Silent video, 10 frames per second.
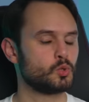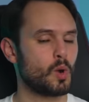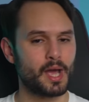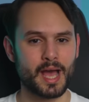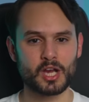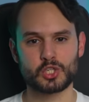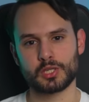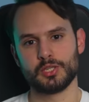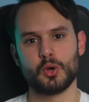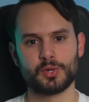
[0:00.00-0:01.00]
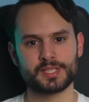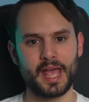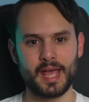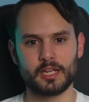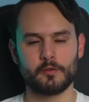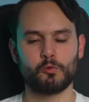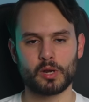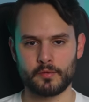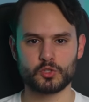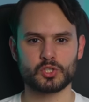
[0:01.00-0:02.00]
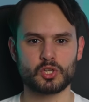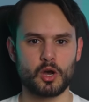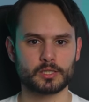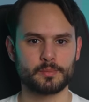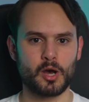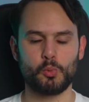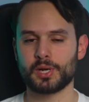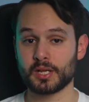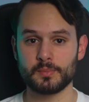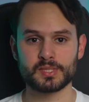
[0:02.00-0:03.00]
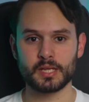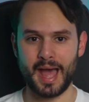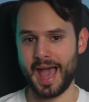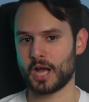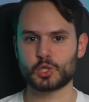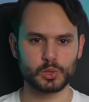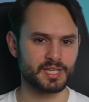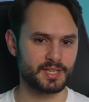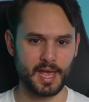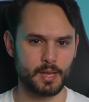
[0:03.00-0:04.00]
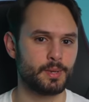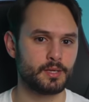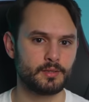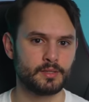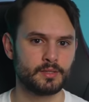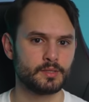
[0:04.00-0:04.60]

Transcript: do I actually notice any of what I've just talked about when it comes to actually gaming?